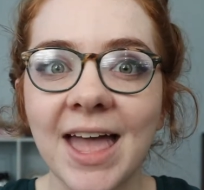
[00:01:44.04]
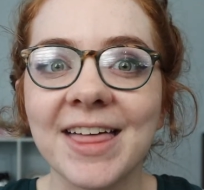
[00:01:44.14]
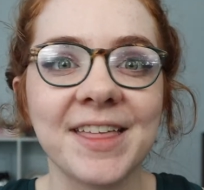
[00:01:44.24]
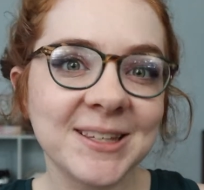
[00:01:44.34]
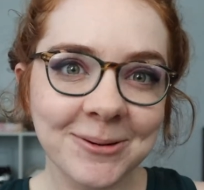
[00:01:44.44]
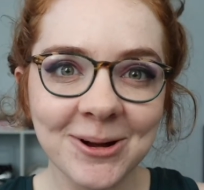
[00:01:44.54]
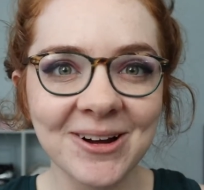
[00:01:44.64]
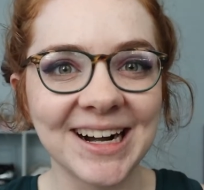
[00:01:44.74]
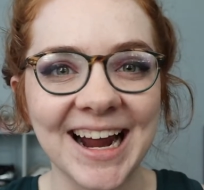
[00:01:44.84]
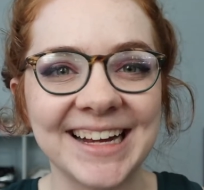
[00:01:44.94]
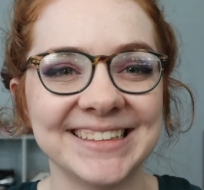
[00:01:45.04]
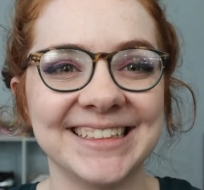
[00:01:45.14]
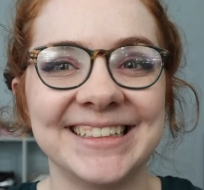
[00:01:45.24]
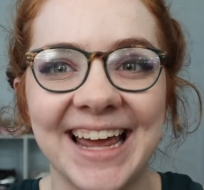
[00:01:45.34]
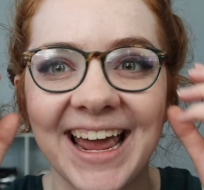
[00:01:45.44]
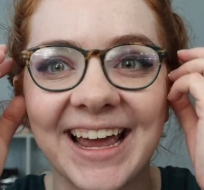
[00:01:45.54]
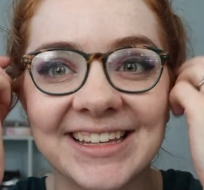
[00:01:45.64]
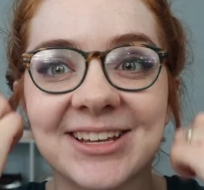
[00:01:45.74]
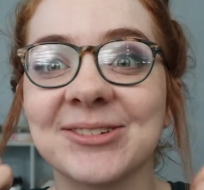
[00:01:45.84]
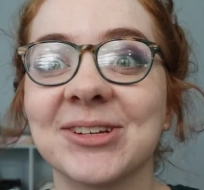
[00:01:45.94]
that's where we're at today.
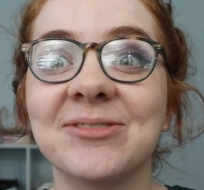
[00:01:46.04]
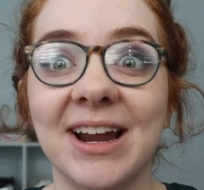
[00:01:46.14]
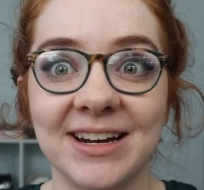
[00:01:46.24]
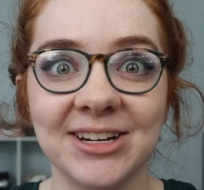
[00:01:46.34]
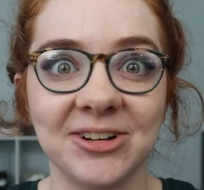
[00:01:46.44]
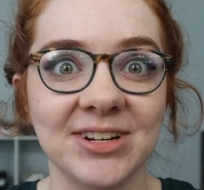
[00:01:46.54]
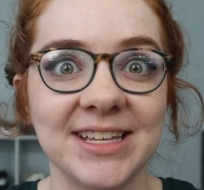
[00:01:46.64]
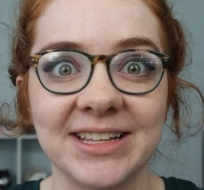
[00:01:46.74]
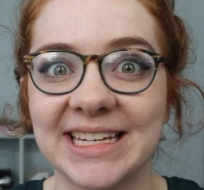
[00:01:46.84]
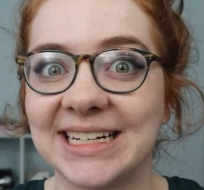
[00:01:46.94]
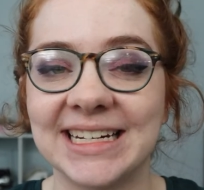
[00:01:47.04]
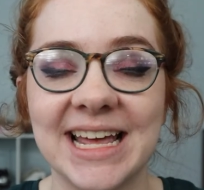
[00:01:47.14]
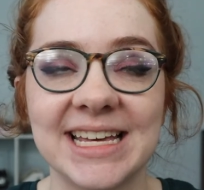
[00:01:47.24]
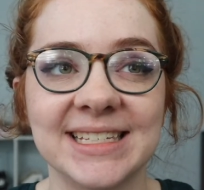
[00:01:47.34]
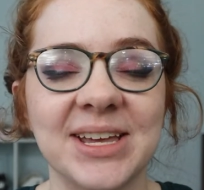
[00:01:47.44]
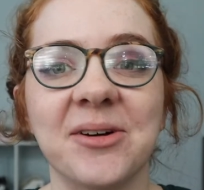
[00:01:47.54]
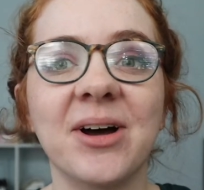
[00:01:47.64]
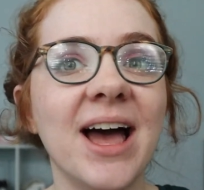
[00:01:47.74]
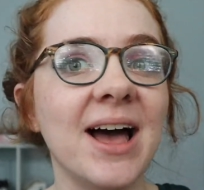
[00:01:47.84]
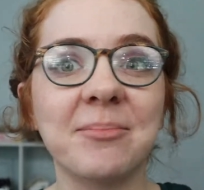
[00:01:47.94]
It's also 90 degrees outside today, so
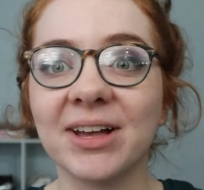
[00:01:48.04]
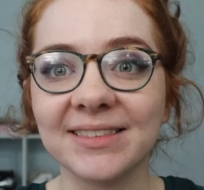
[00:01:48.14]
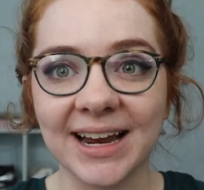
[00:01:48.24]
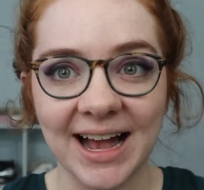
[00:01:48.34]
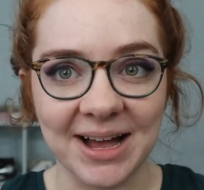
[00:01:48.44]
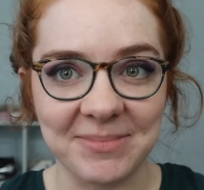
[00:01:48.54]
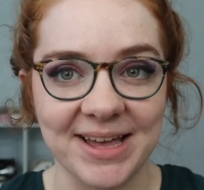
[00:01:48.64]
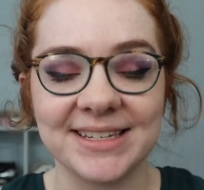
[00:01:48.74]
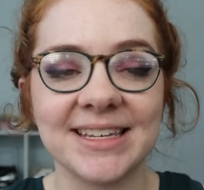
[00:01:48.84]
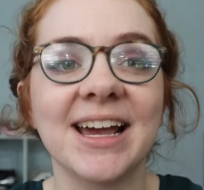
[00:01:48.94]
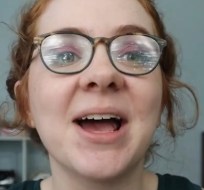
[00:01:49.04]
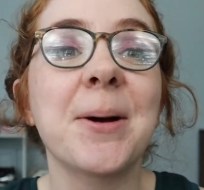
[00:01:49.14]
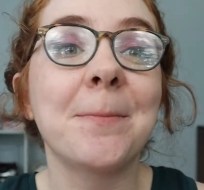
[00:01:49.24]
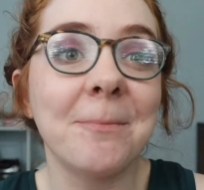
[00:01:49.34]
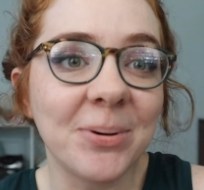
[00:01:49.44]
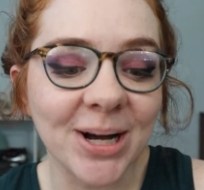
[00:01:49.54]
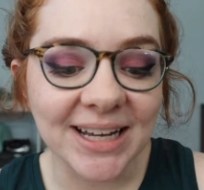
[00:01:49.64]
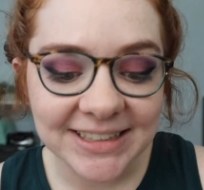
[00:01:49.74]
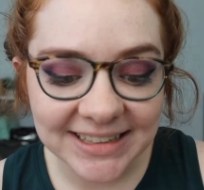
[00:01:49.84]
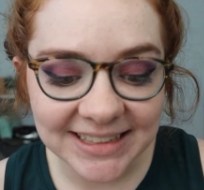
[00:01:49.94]
I'm looking like a hot mess.
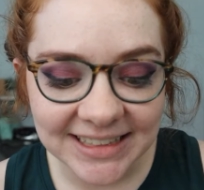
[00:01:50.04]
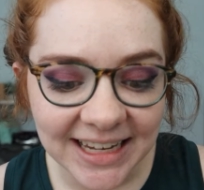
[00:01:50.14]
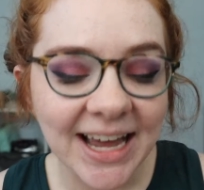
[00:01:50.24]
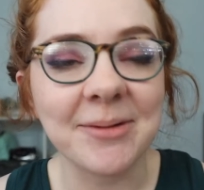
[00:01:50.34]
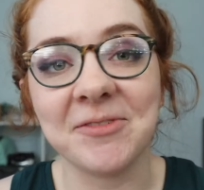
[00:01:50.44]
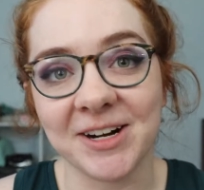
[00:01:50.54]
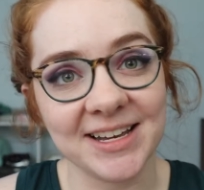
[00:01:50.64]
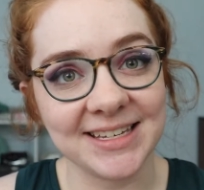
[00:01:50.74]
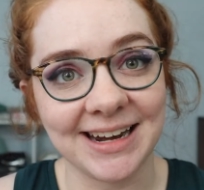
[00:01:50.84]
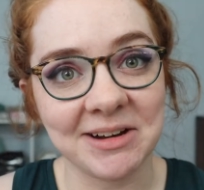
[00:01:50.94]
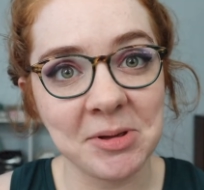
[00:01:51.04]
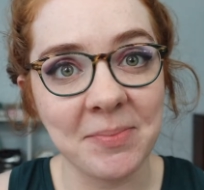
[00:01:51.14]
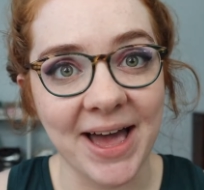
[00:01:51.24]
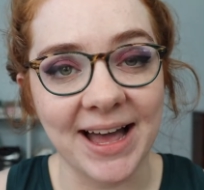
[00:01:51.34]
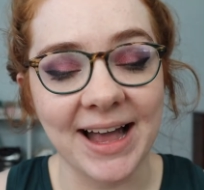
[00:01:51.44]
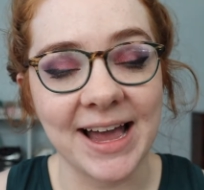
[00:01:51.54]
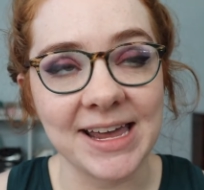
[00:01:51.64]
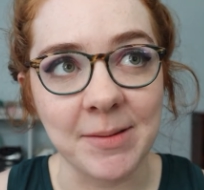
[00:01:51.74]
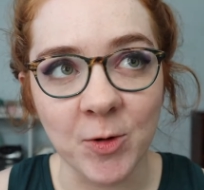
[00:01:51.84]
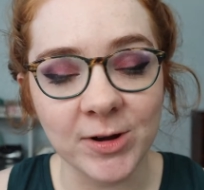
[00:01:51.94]
But I'm very excited to be back. I
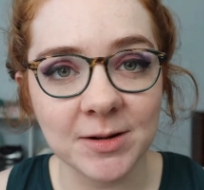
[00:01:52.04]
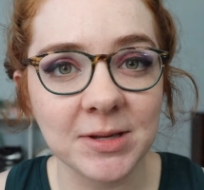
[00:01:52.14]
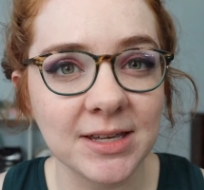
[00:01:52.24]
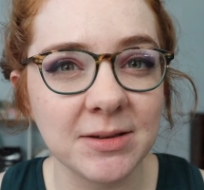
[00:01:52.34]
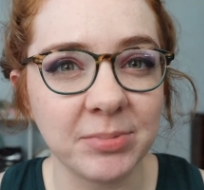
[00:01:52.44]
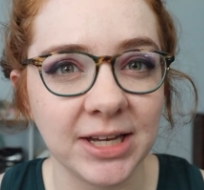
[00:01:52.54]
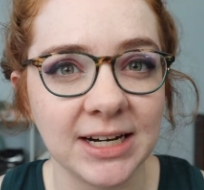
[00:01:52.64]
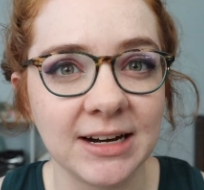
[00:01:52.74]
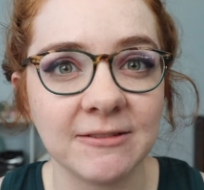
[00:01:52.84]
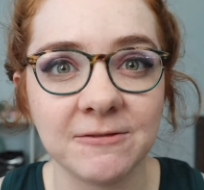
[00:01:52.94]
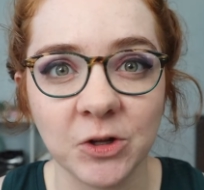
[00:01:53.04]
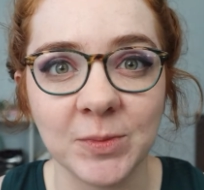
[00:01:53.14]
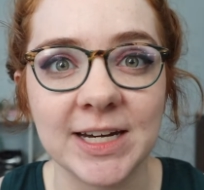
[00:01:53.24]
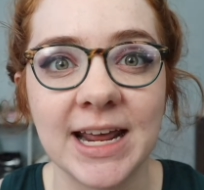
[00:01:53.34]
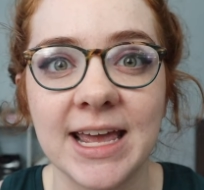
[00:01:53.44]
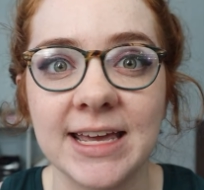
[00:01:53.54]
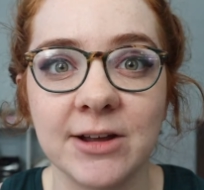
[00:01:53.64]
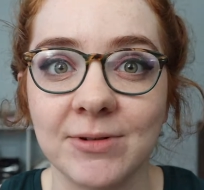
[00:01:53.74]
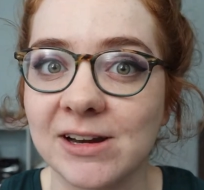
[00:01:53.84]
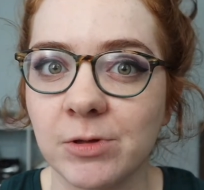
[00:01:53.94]
am going to be planning on filming a
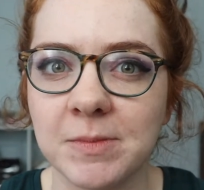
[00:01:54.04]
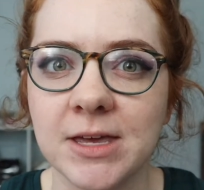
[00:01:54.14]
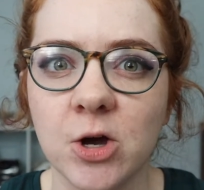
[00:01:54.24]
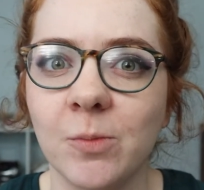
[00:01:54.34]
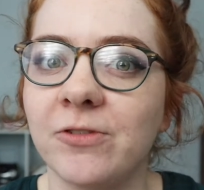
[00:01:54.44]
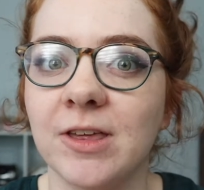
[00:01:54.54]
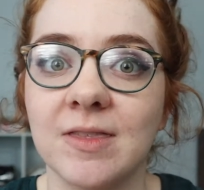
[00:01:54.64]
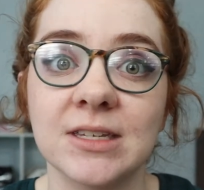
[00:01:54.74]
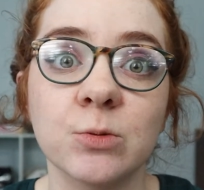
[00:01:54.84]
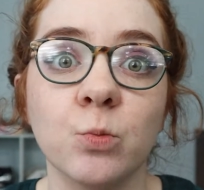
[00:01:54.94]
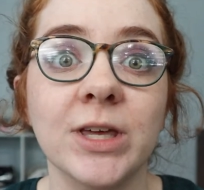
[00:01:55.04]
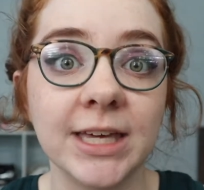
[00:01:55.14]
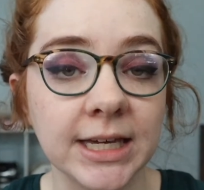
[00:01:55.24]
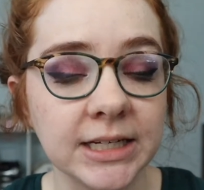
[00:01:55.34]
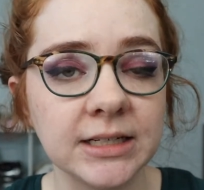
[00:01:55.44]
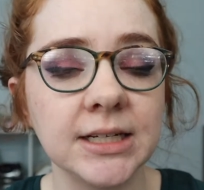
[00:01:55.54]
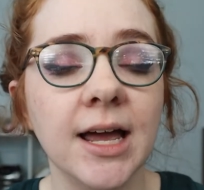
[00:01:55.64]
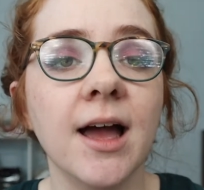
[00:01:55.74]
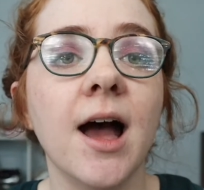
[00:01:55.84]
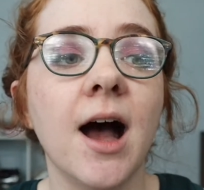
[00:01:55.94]
get ready with me hopefully this weekend.
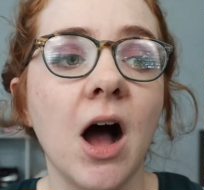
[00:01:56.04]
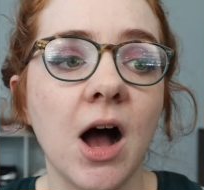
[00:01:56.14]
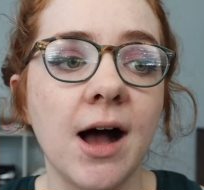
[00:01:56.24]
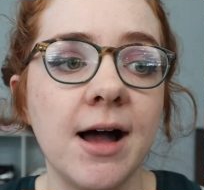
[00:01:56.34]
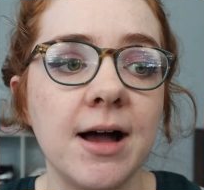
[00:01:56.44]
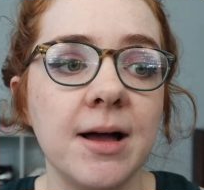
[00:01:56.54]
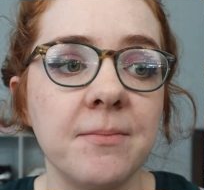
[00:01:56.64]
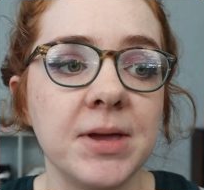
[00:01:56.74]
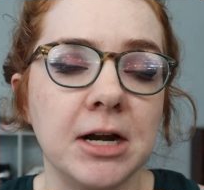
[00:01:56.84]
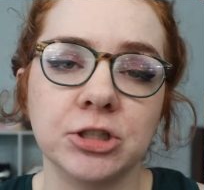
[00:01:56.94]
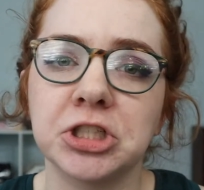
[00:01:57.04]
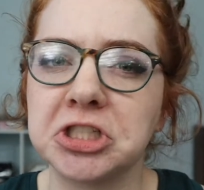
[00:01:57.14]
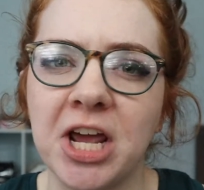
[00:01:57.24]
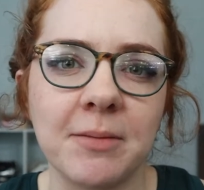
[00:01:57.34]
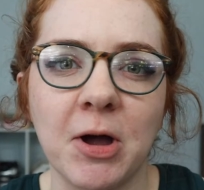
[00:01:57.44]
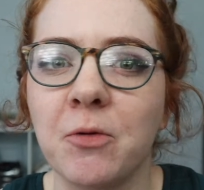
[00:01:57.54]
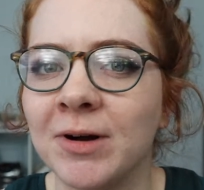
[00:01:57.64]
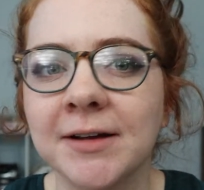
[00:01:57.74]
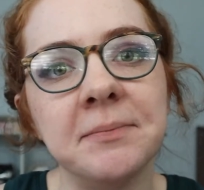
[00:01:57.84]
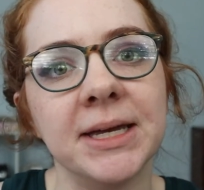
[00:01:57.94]
And I'll just chat about
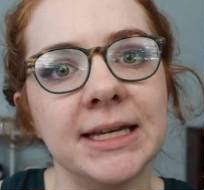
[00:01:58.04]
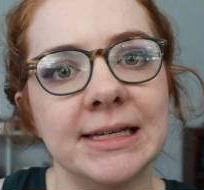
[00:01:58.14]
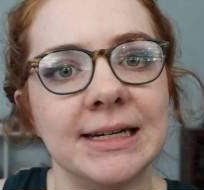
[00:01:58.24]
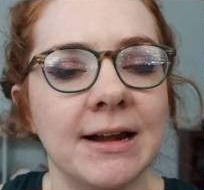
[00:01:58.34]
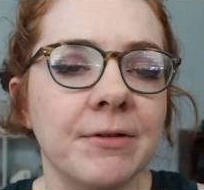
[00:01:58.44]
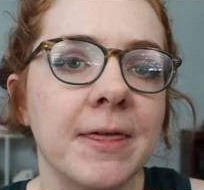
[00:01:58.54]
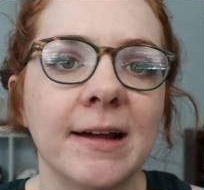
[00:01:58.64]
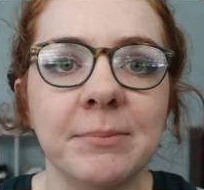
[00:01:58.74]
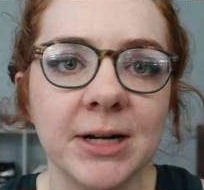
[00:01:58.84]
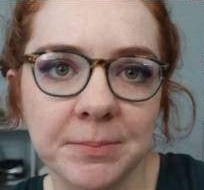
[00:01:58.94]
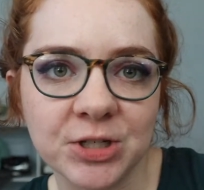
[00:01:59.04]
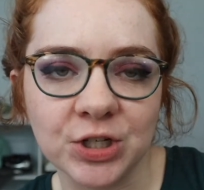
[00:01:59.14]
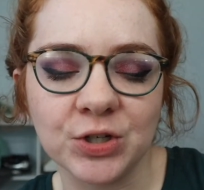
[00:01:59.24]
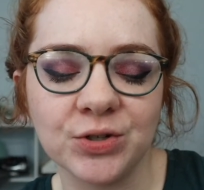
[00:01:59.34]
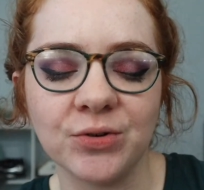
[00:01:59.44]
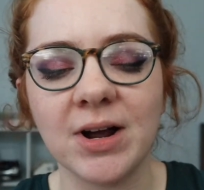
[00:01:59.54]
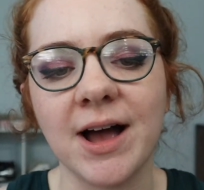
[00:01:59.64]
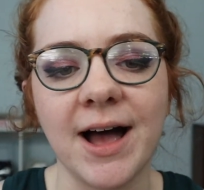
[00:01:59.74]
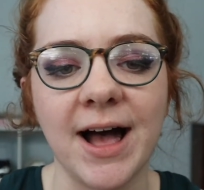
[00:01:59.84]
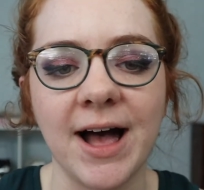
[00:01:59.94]
where I've been and everything I've been up to,
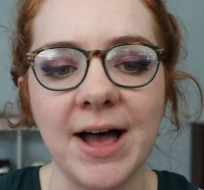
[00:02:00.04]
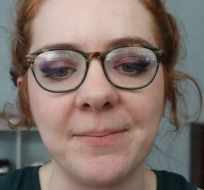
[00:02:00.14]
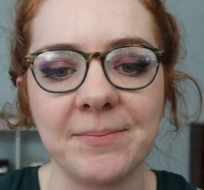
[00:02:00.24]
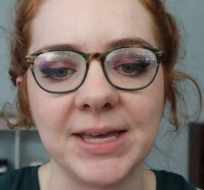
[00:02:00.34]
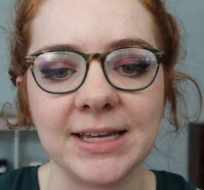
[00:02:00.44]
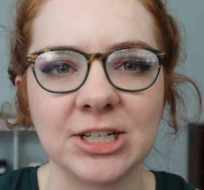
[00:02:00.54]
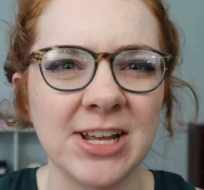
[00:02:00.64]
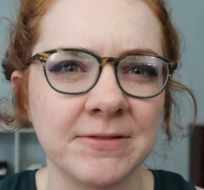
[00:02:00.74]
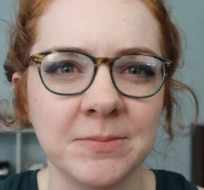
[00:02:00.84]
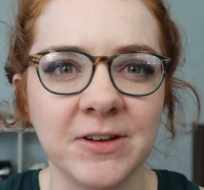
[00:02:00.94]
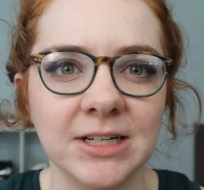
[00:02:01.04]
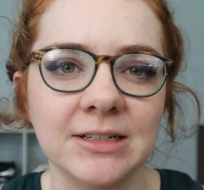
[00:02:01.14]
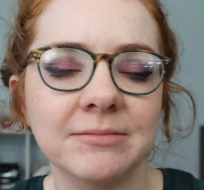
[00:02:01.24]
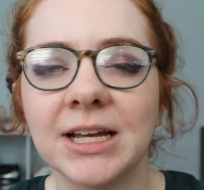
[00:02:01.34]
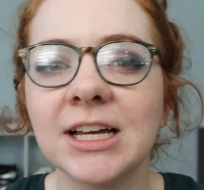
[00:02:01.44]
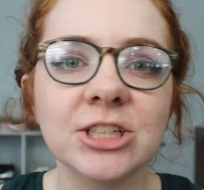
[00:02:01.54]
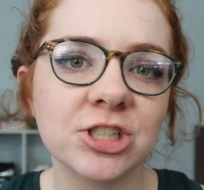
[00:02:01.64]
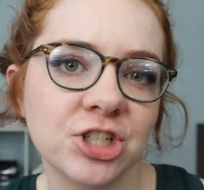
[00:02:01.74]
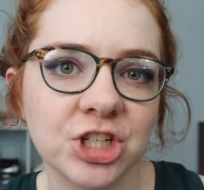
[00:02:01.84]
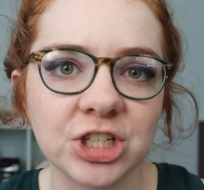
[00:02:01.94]
and just have some fun,
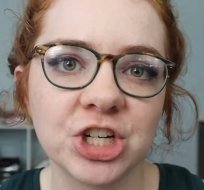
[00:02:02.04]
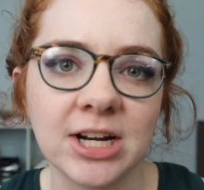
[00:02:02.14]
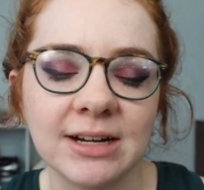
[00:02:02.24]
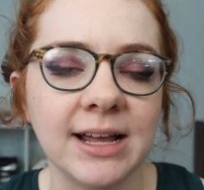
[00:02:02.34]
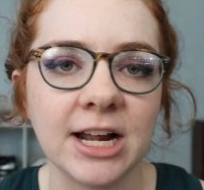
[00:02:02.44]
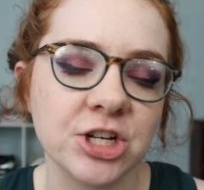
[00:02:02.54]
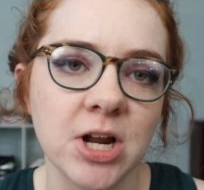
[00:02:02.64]
just chit-chatting and catching